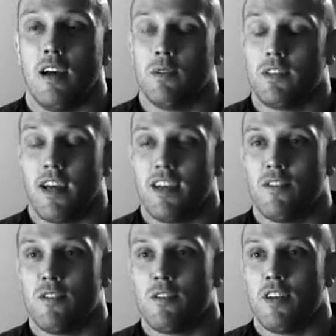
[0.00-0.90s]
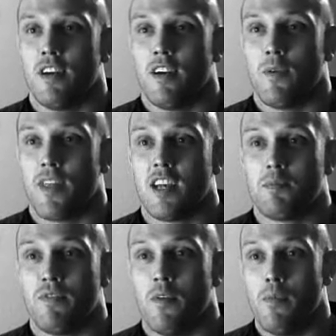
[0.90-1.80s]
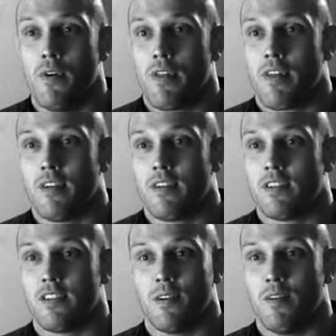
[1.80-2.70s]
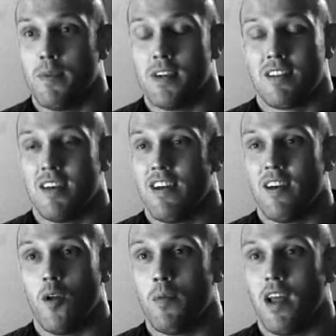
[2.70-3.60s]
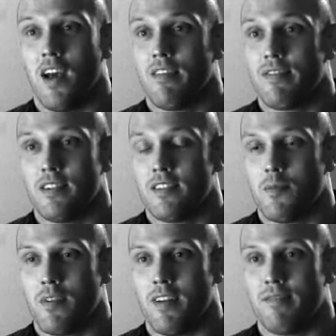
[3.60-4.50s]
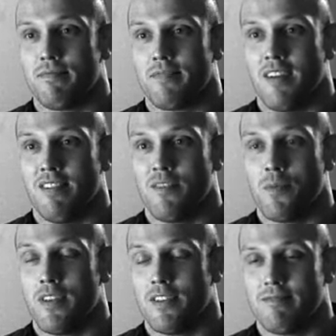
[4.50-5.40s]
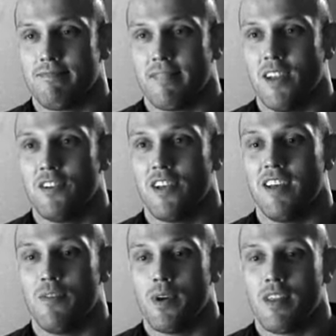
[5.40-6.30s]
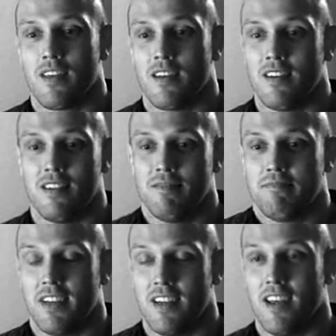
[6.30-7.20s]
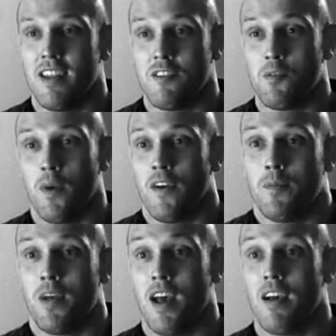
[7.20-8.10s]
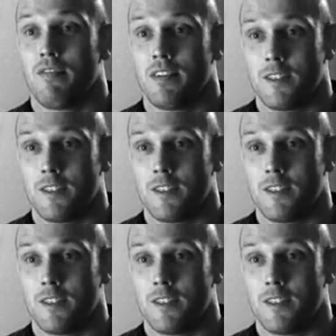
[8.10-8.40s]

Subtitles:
was diagnosed with asthma from birth, so basically I've had it all my life. It's something I've lived with and learned to live with, and it is just part of my life.